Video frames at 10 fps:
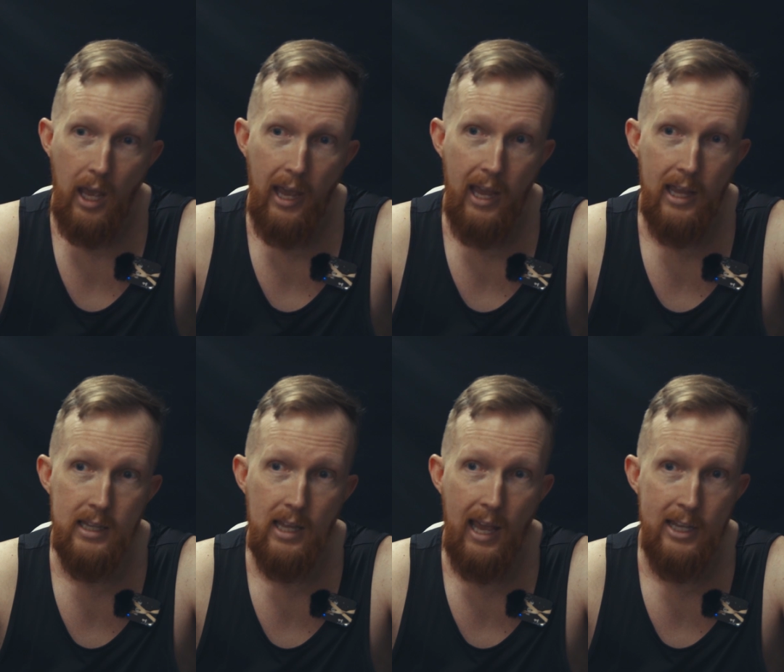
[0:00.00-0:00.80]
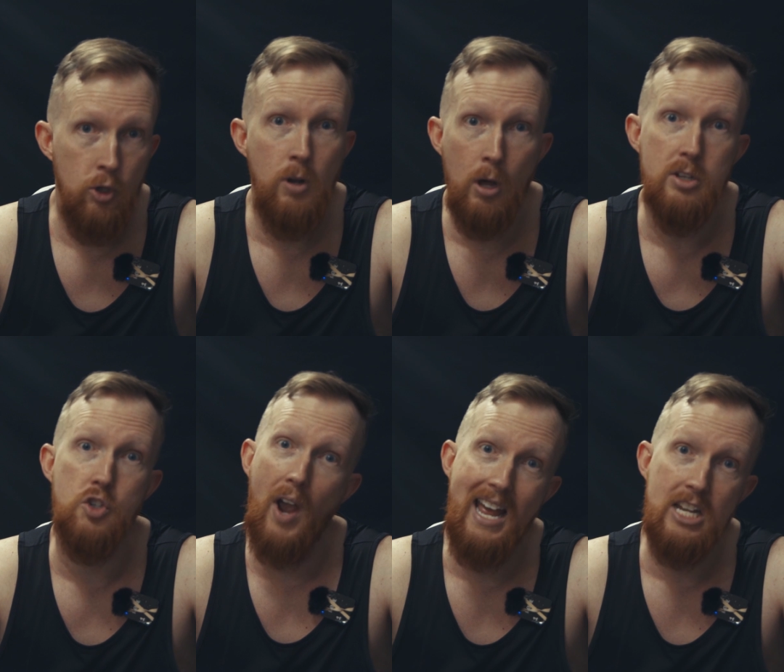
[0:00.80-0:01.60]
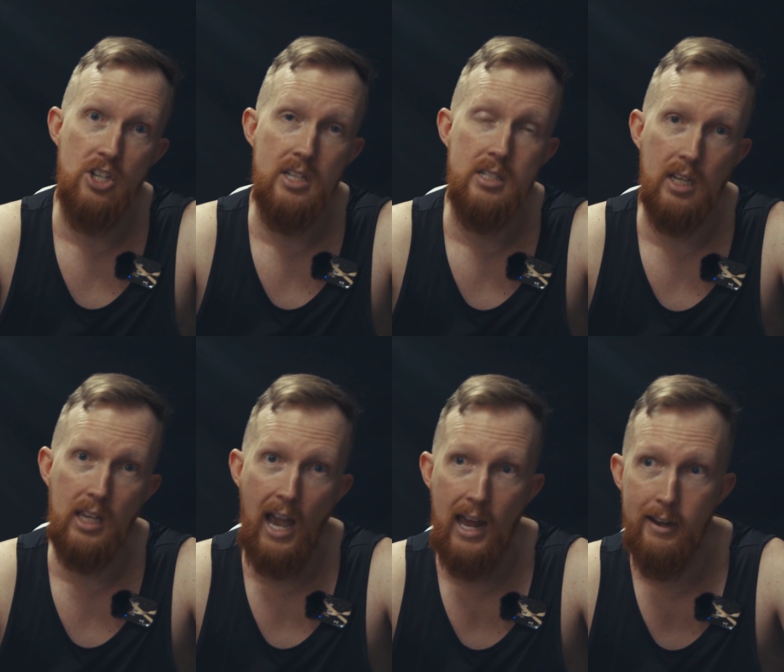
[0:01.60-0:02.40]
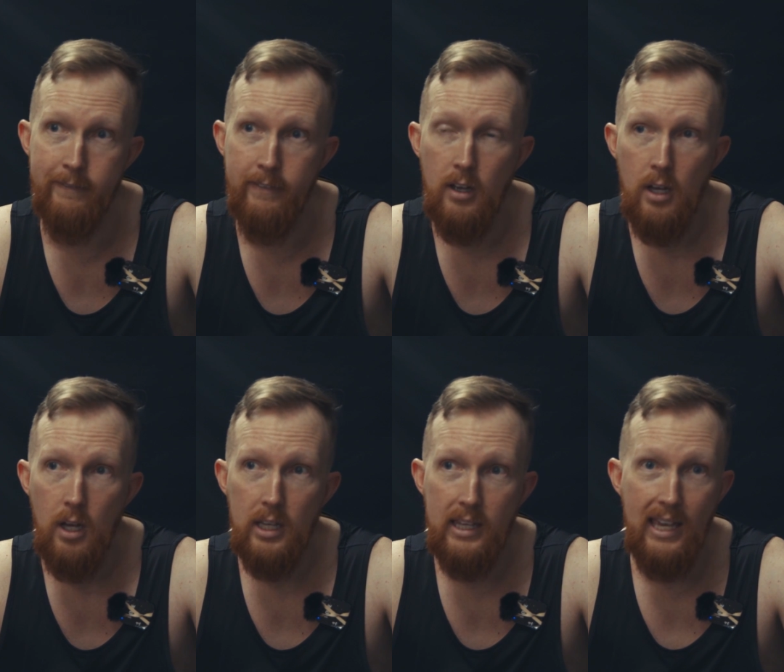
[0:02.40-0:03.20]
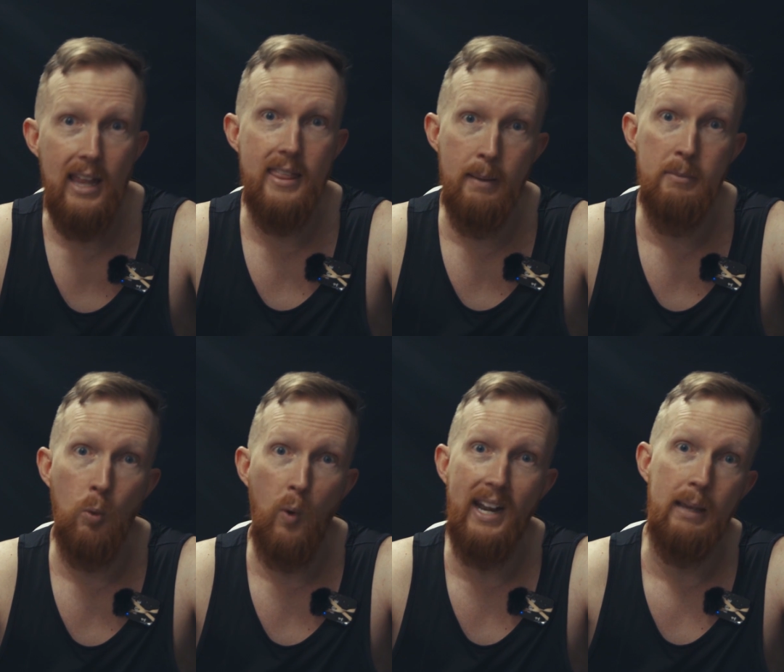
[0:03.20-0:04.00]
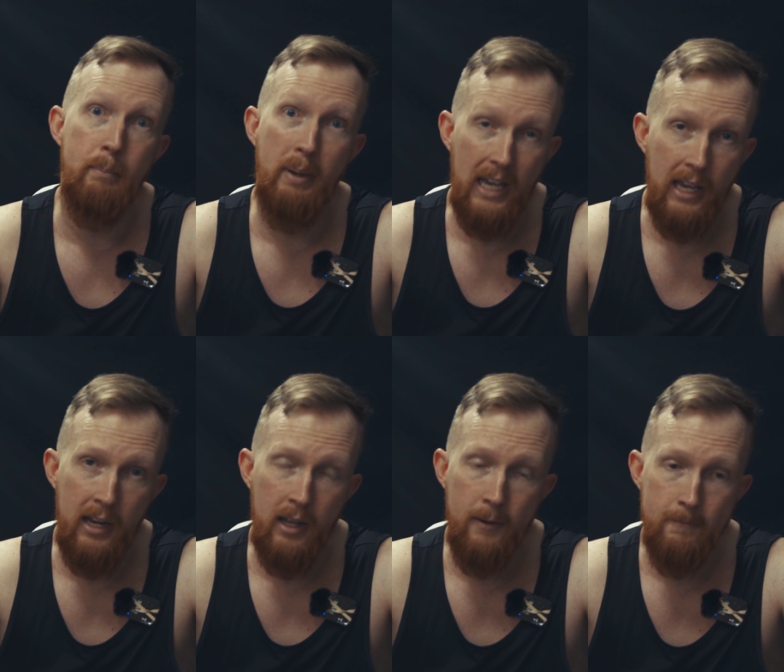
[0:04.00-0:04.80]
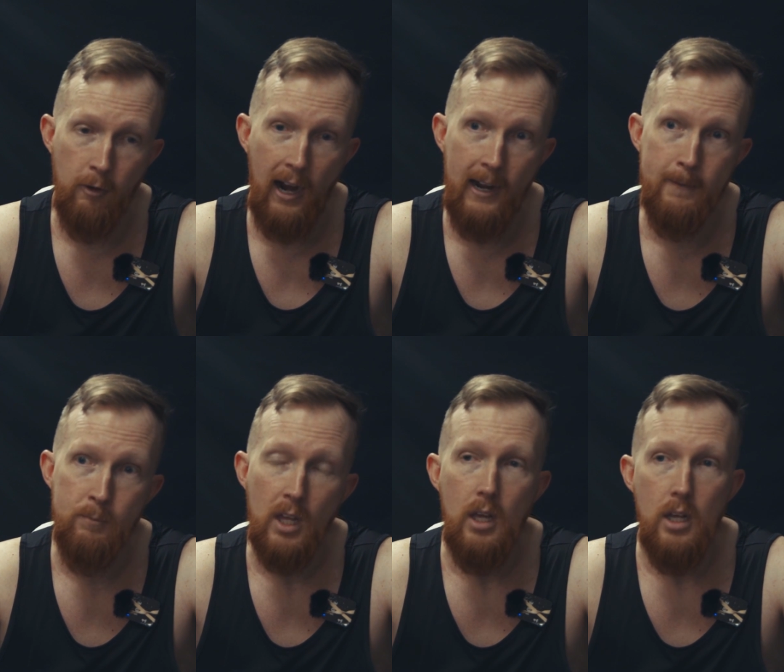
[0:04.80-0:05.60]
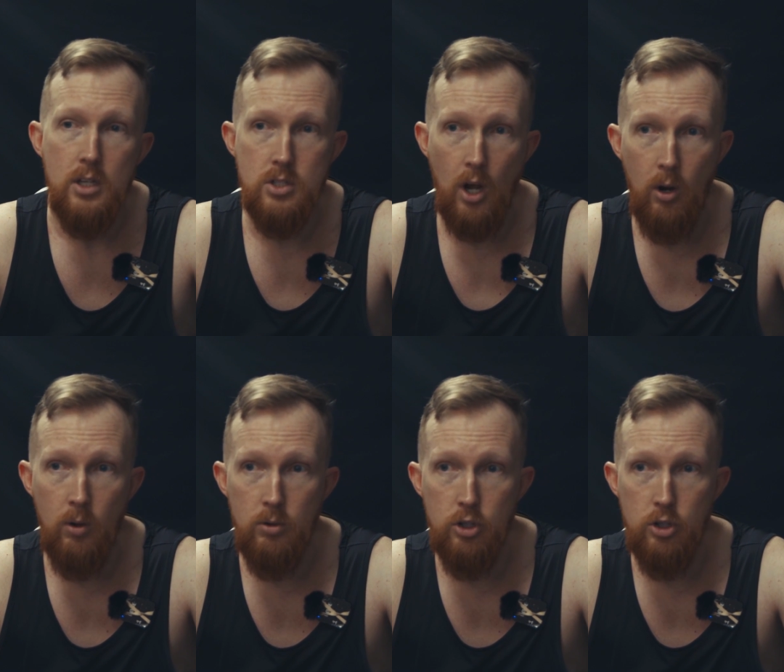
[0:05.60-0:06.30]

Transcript: and you know the strategies to kind of get them the winning bid, right? So